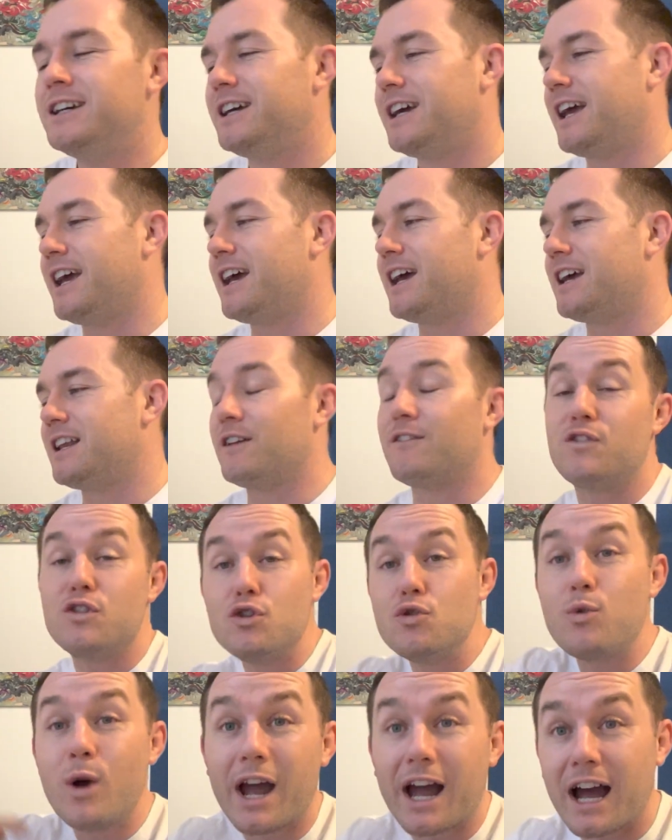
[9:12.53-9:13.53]
And if
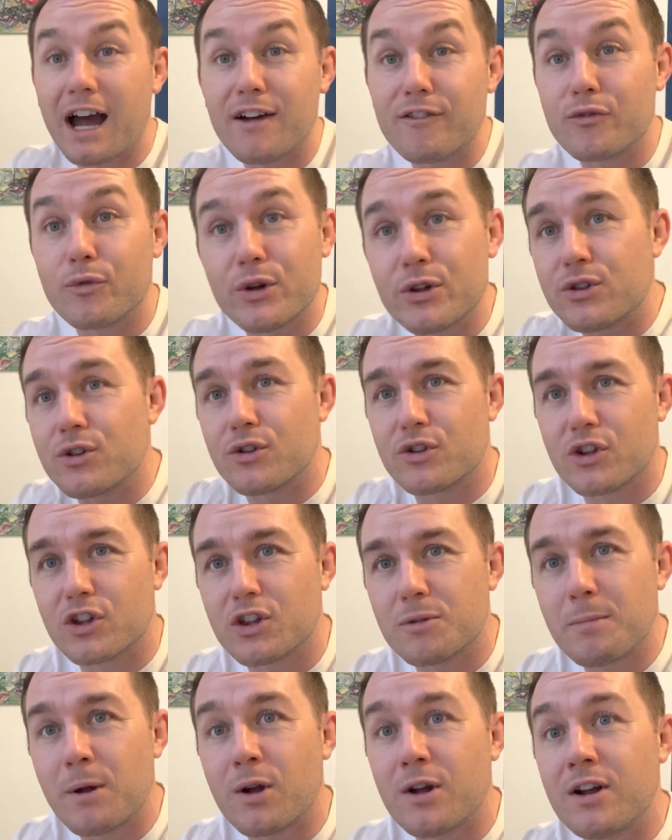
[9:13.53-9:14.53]
you have research
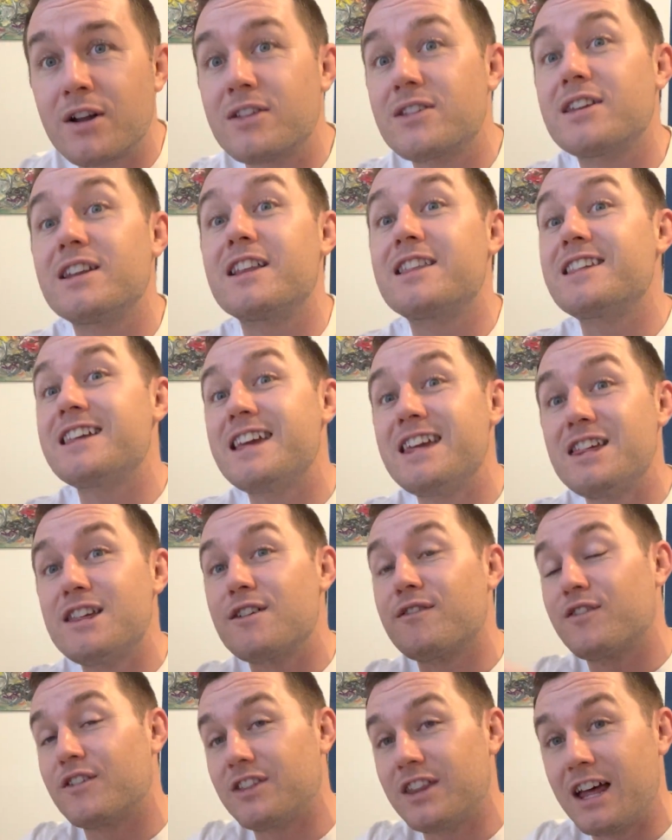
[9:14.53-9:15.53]
experience, then it's easier
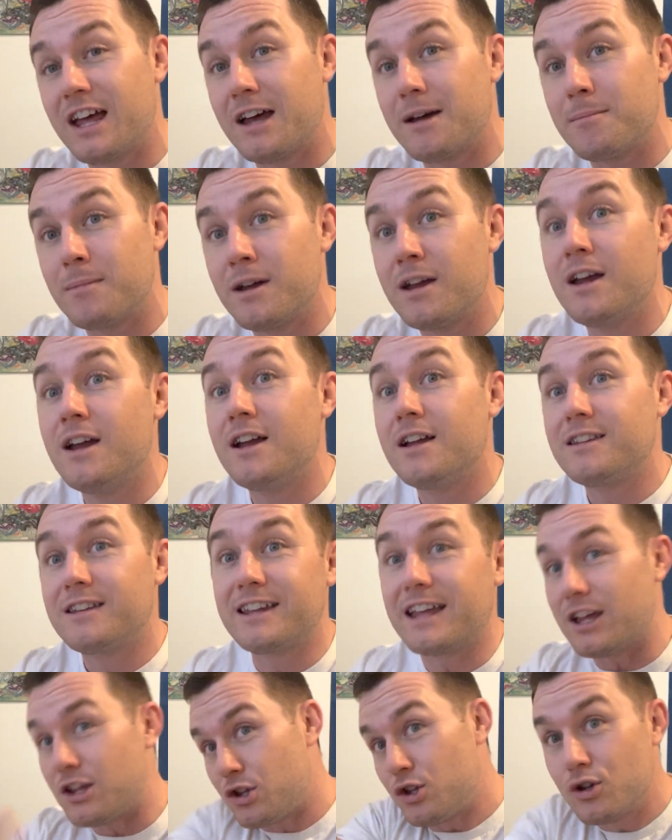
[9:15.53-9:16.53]
for them to
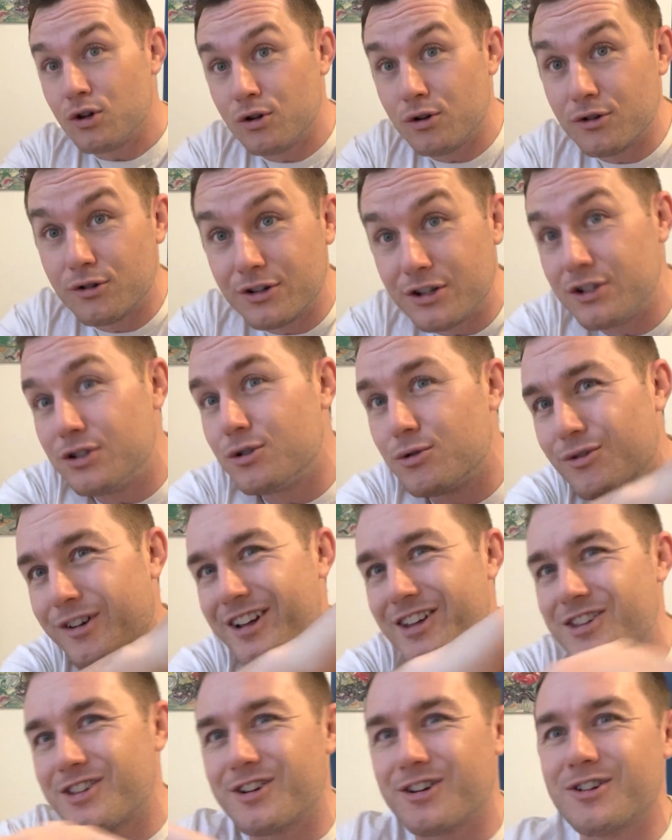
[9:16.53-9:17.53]
get you to do
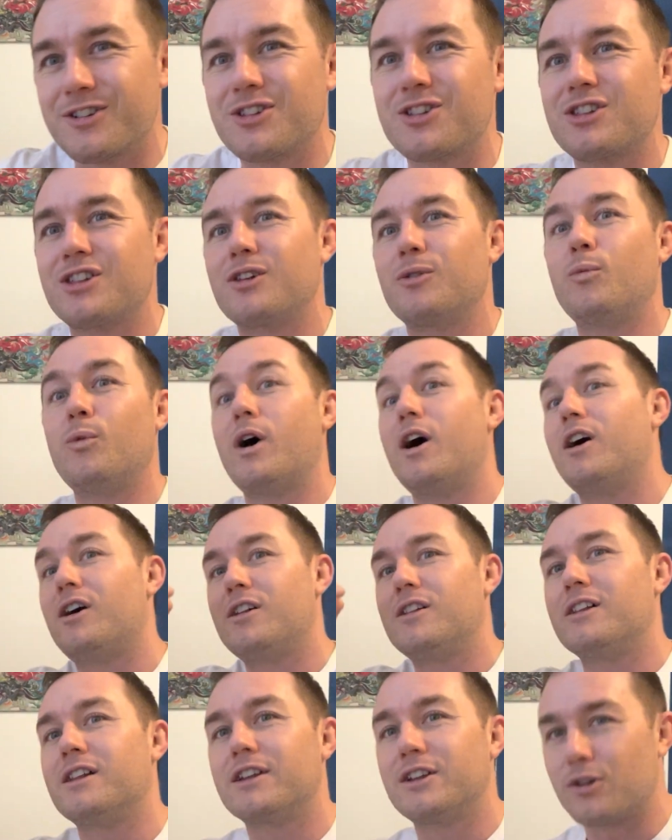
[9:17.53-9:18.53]
research
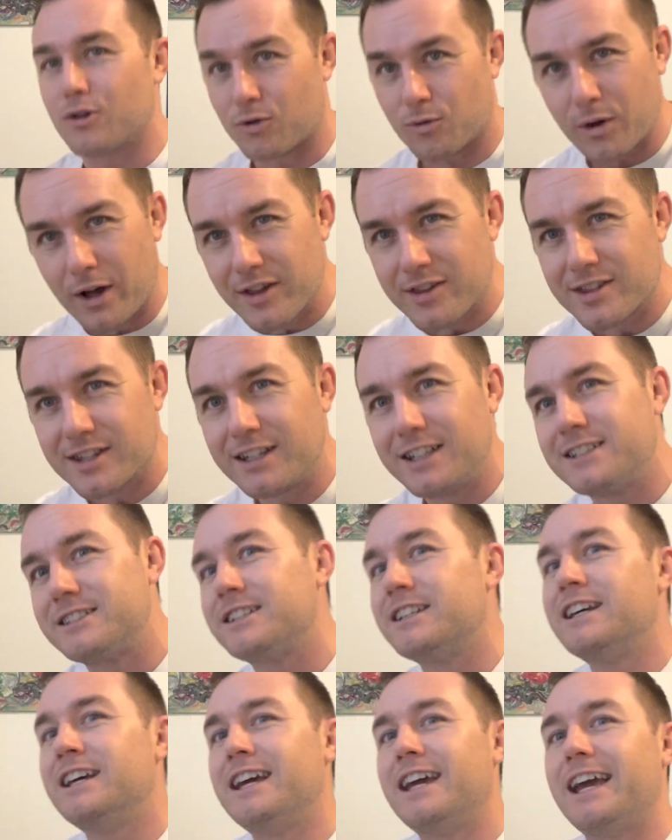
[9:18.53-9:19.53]
while you're a resident,
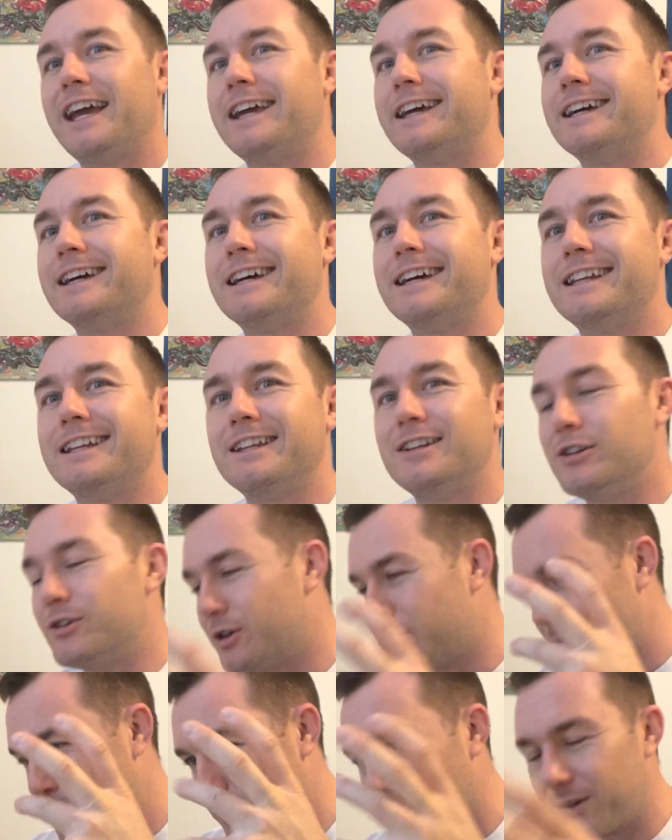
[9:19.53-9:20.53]
and you
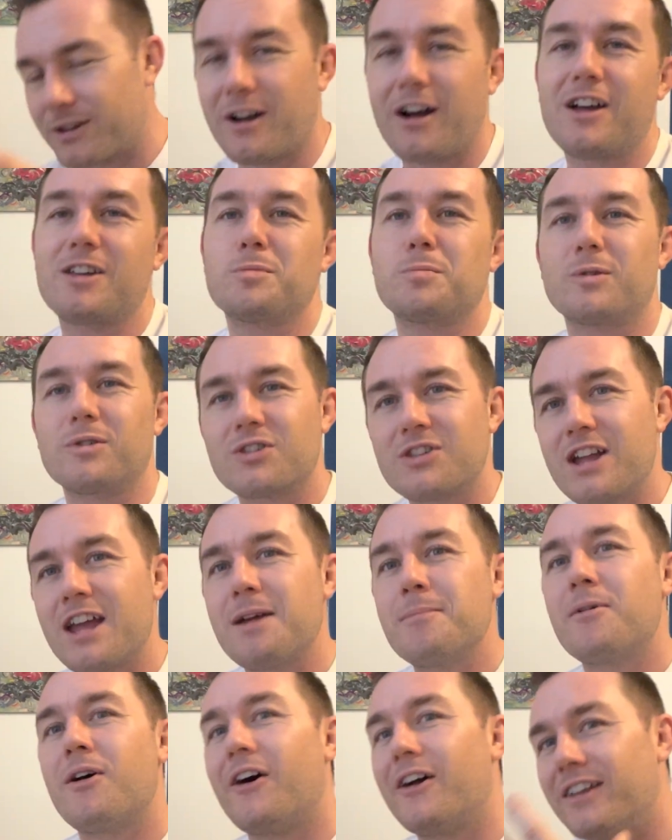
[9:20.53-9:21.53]
can put the hospital's
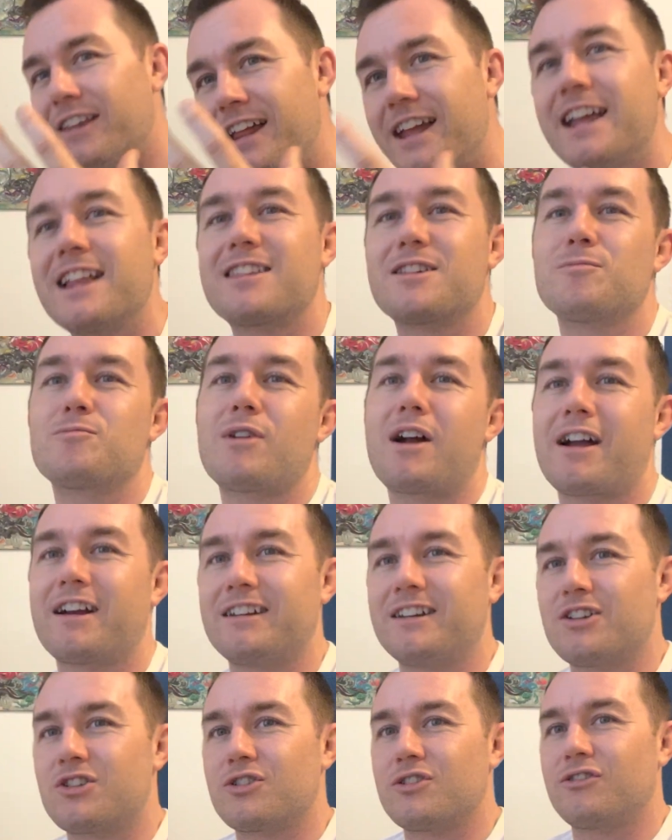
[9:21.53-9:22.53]
name on and they get some
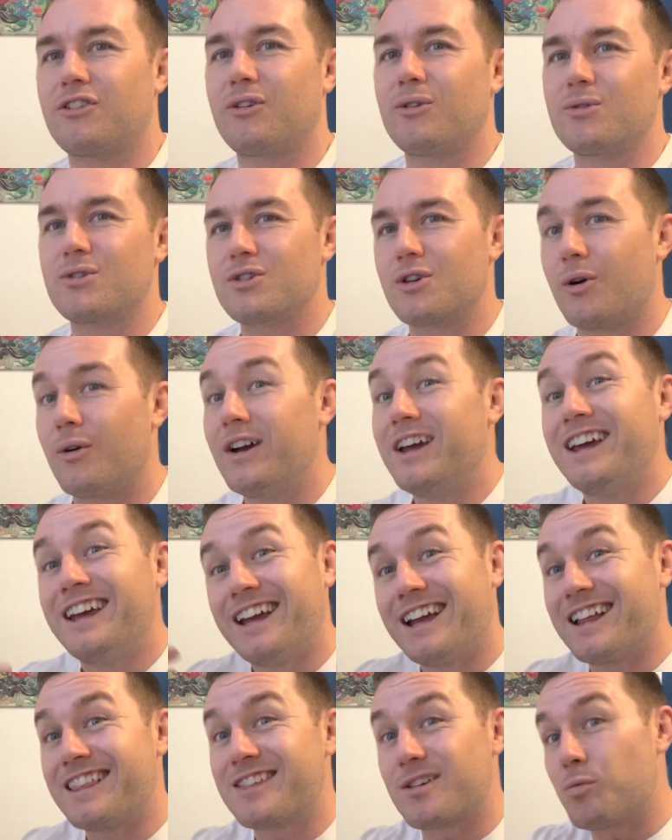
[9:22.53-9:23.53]
recognition too. So
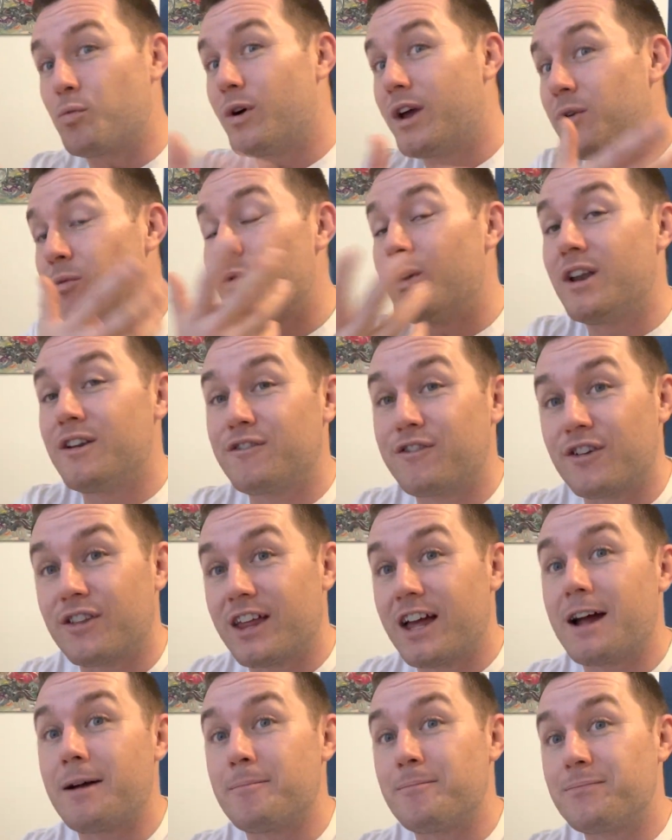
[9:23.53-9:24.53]
it's a win-win for
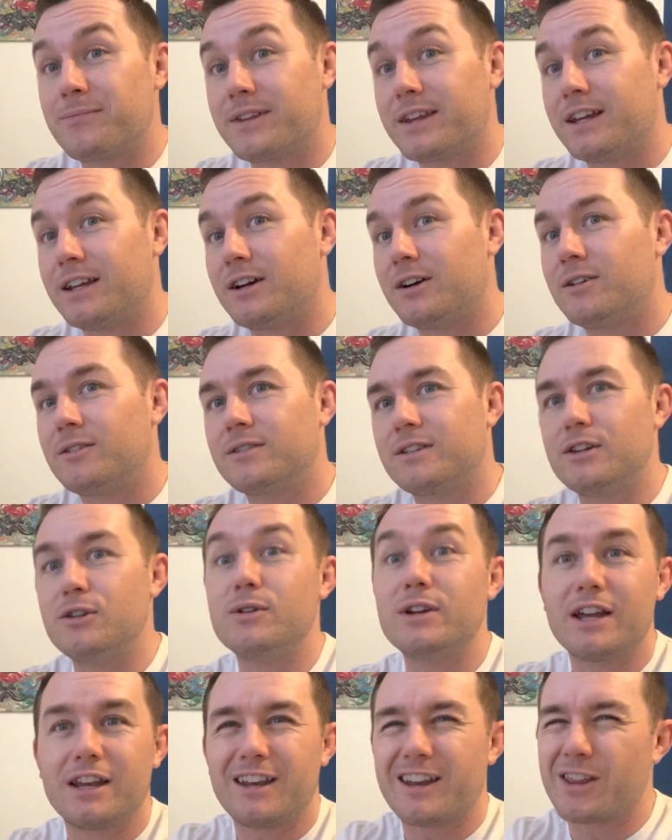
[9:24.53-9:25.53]
them. You
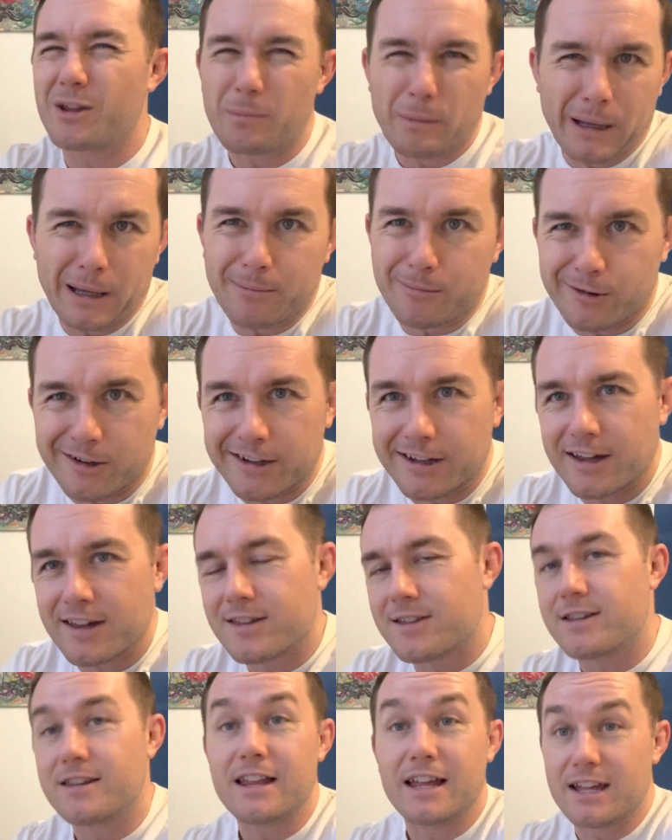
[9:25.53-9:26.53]
get another paper, I
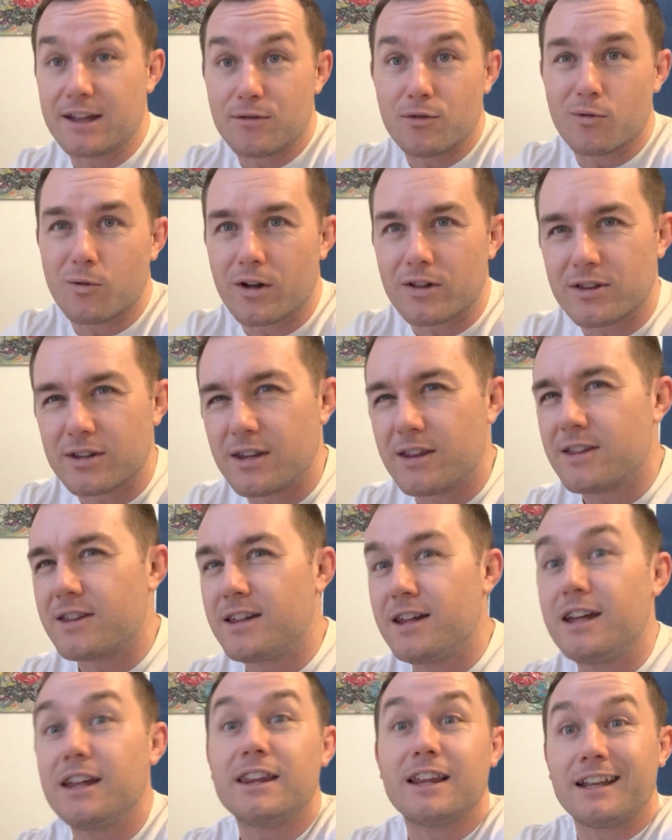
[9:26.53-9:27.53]
guess, they give you
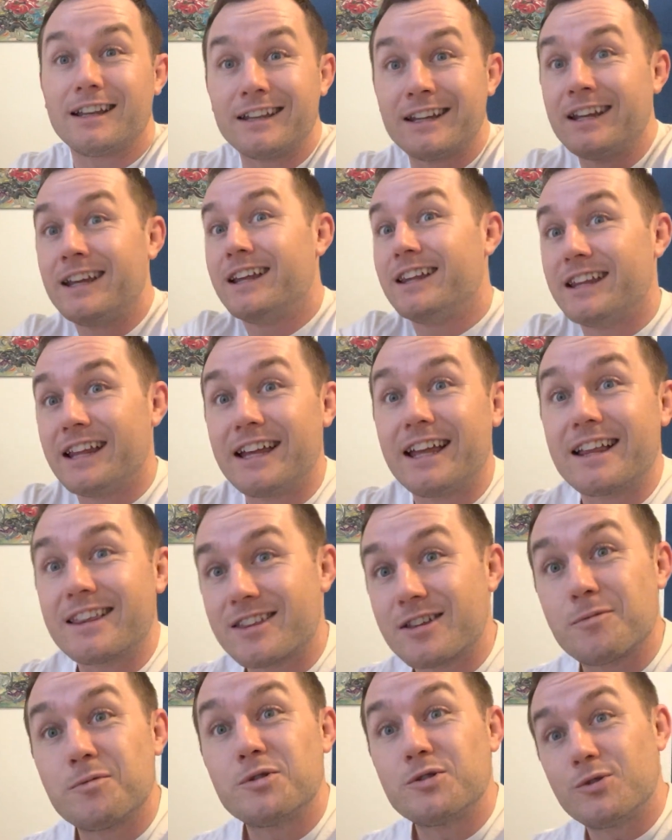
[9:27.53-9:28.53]
residency, and then they get
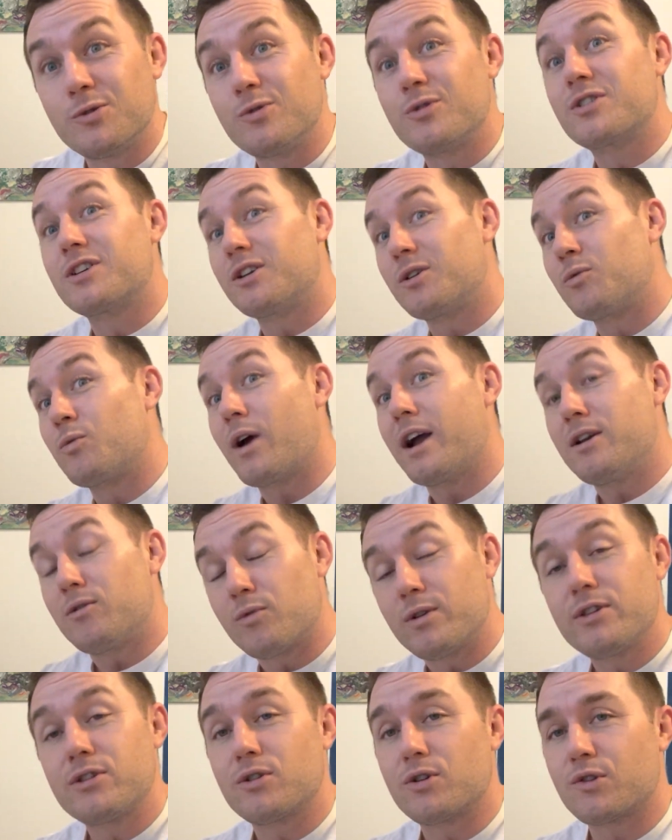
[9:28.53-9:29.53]
someone who's going to write
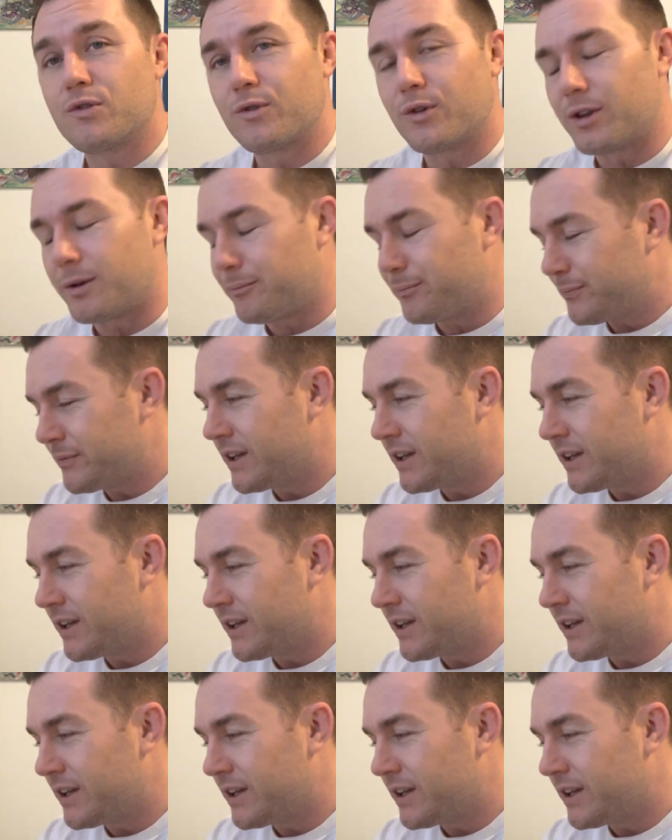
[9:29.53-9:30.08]
research for them.